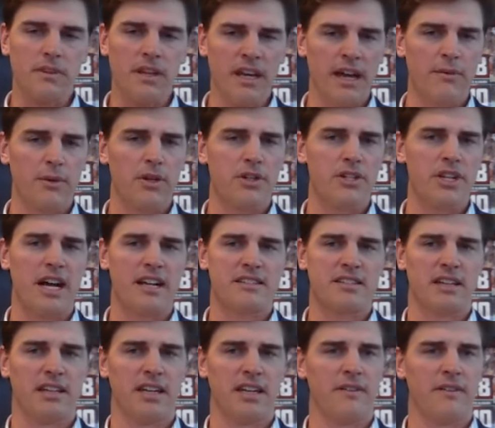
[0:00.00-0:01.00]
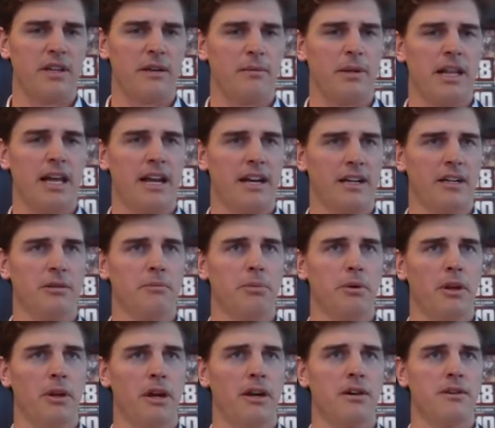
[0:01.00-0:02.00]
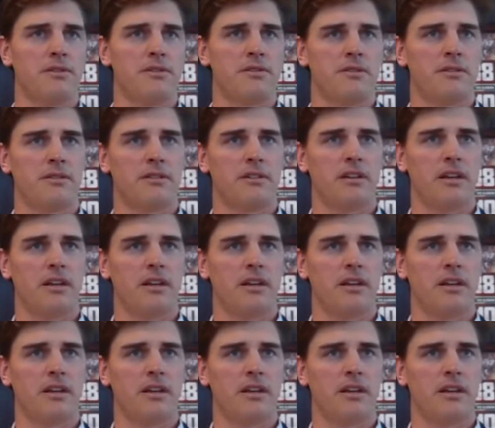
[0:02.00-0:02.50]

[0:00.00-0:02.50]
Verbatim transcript: Avery Johnson left him a lot of good players.